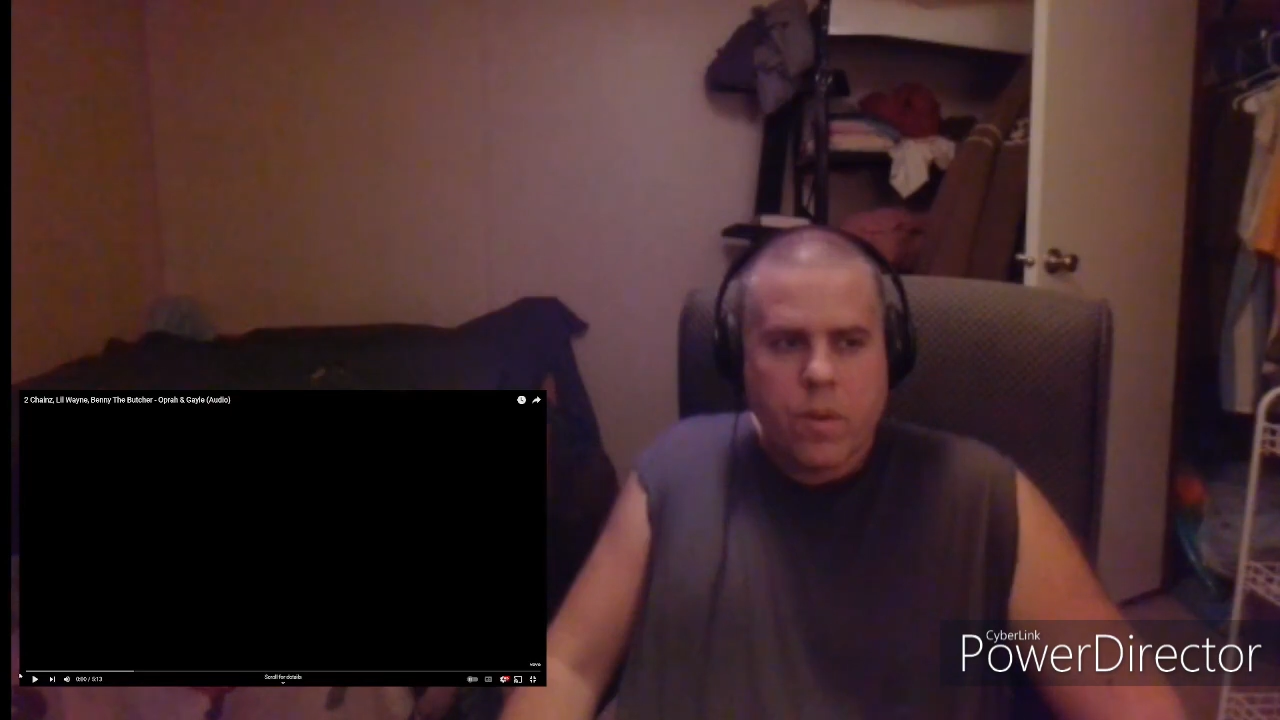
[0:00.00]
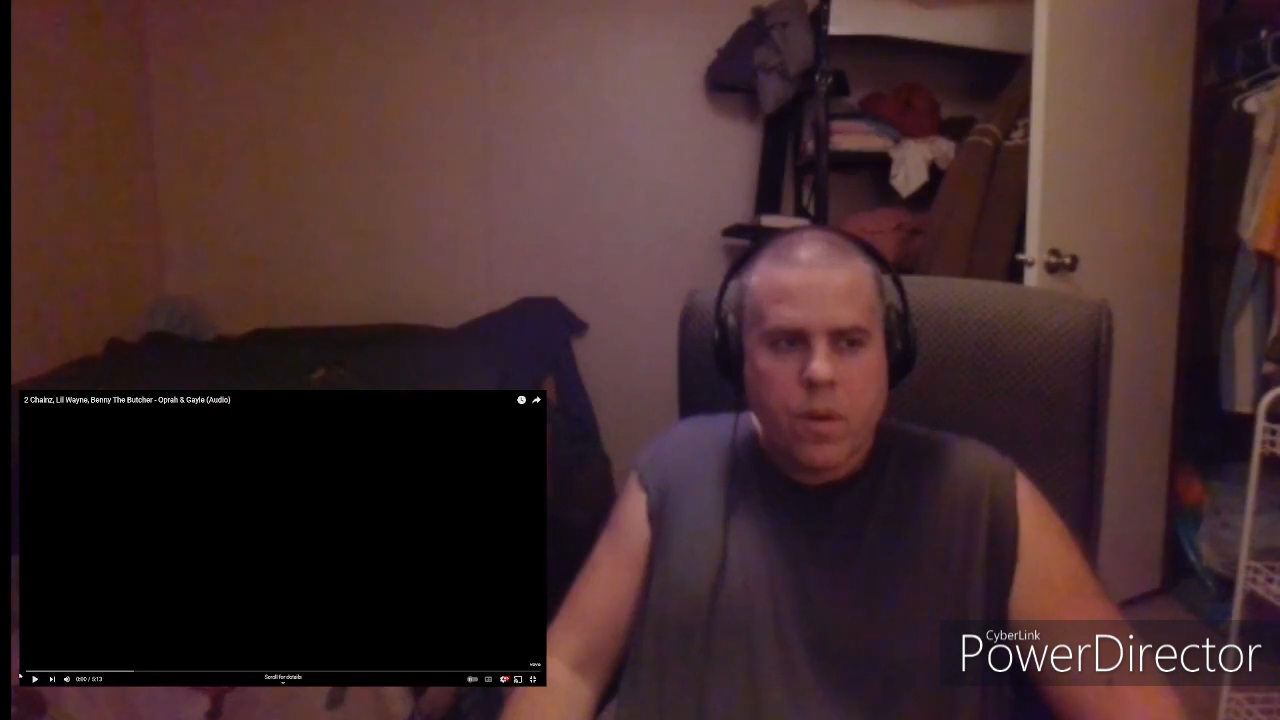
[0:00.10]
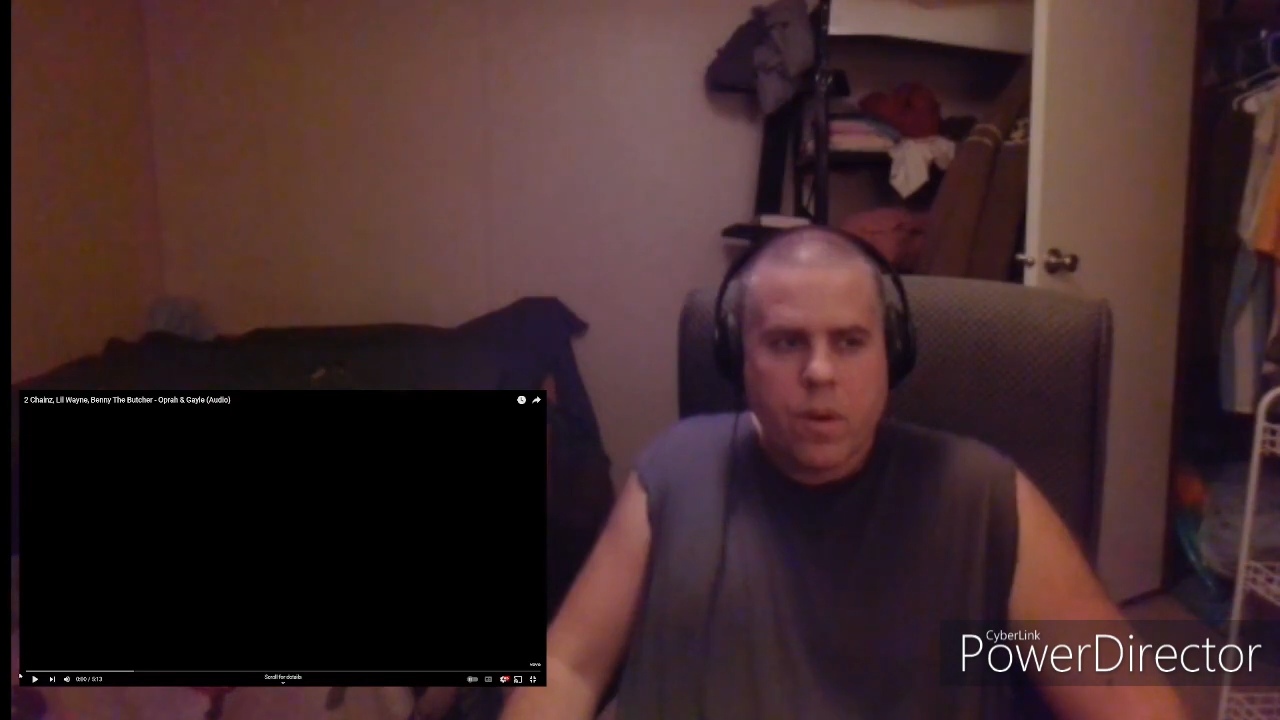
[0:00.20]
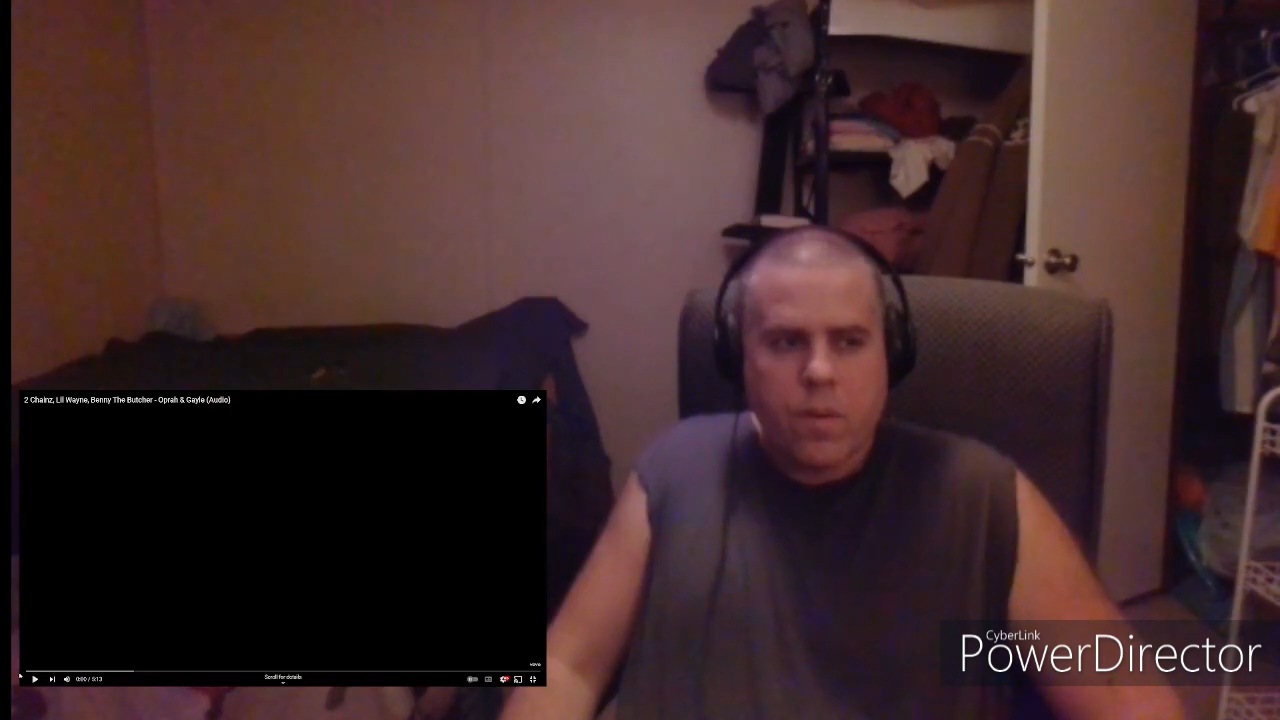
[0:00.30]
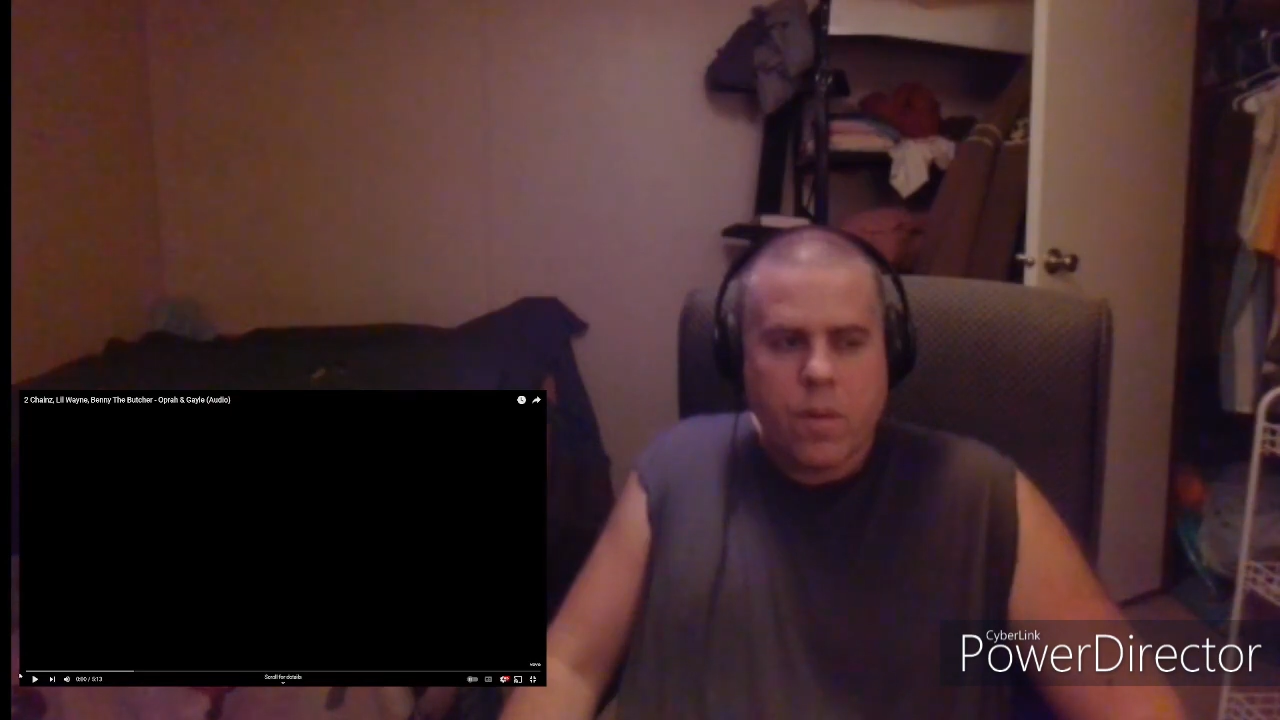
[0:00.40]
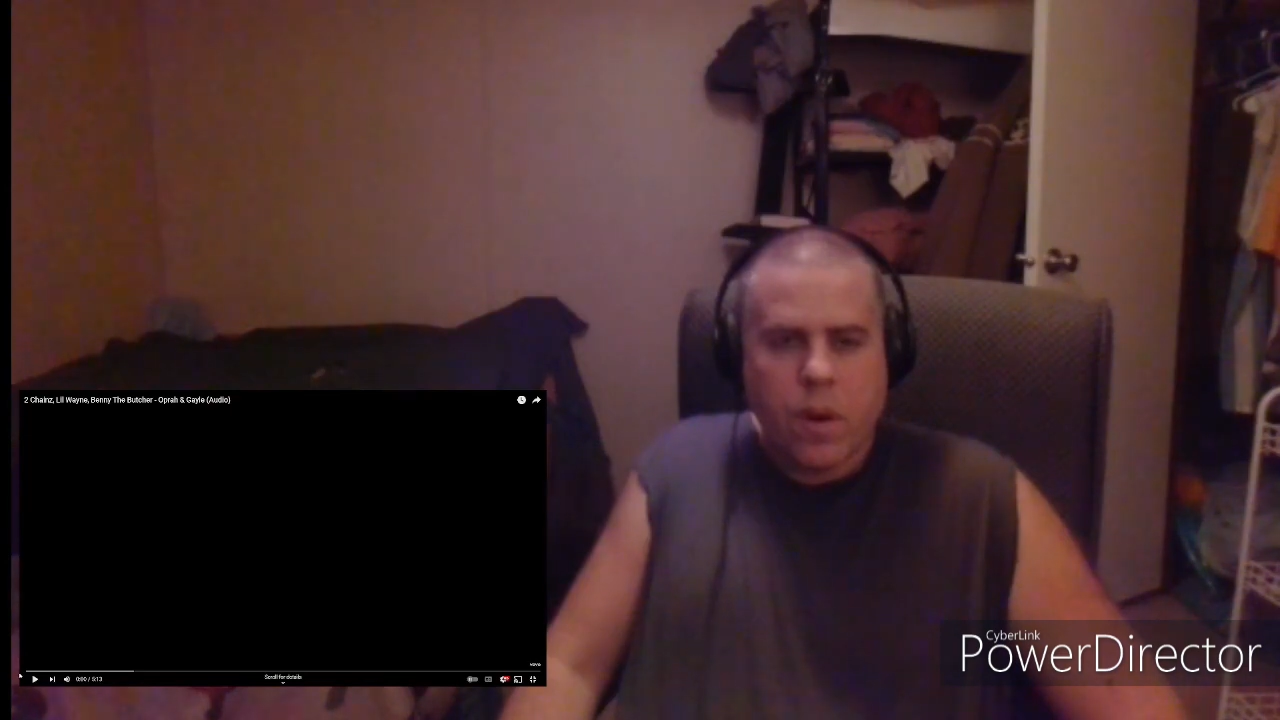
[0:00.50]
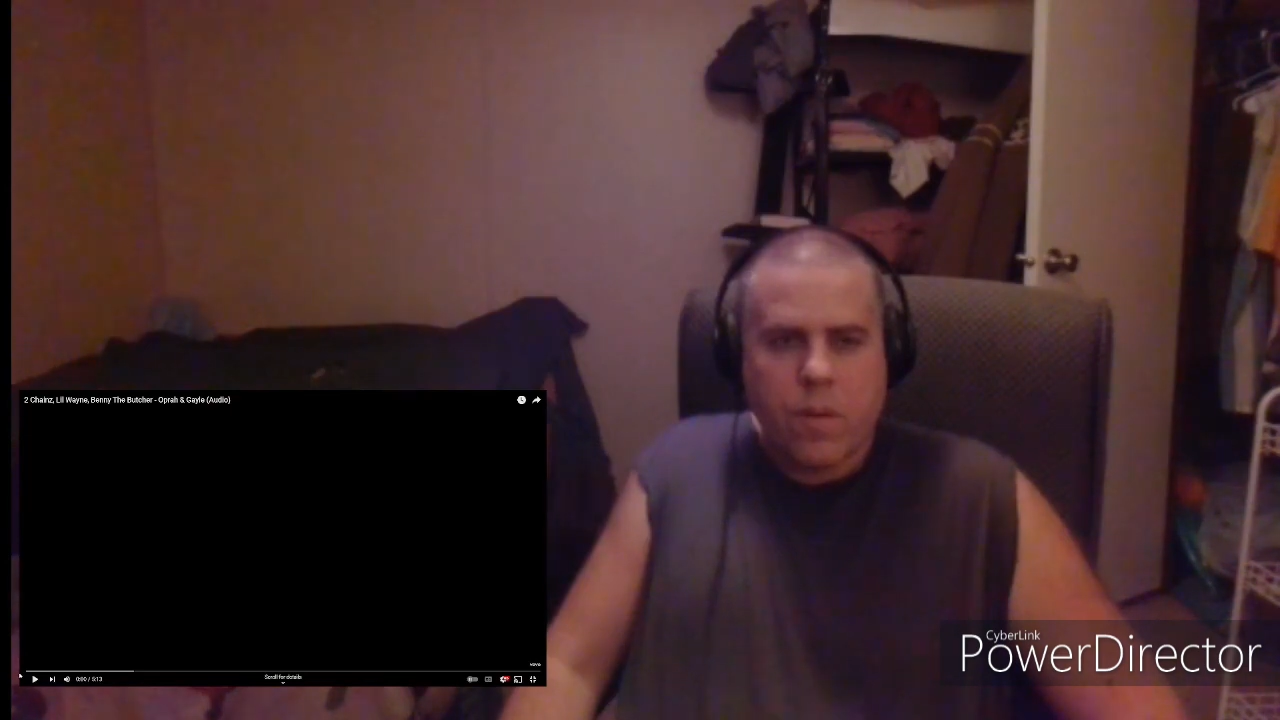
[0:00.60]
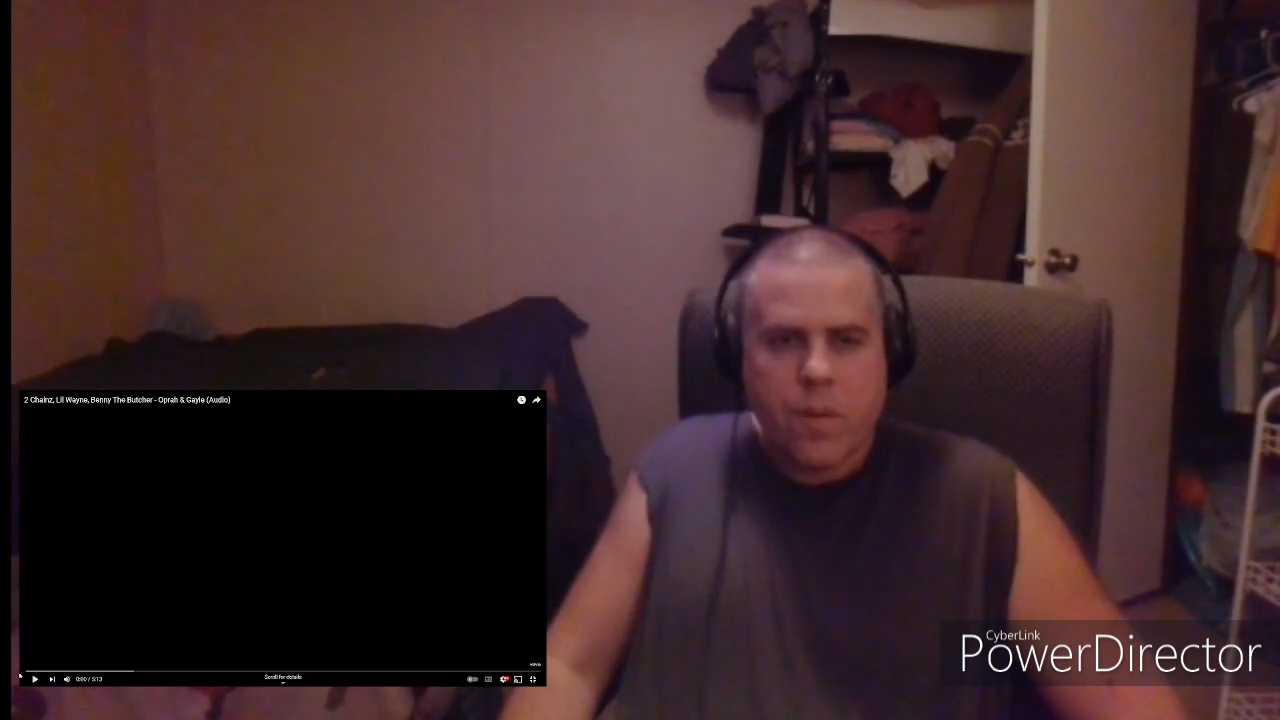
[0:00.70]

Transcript: off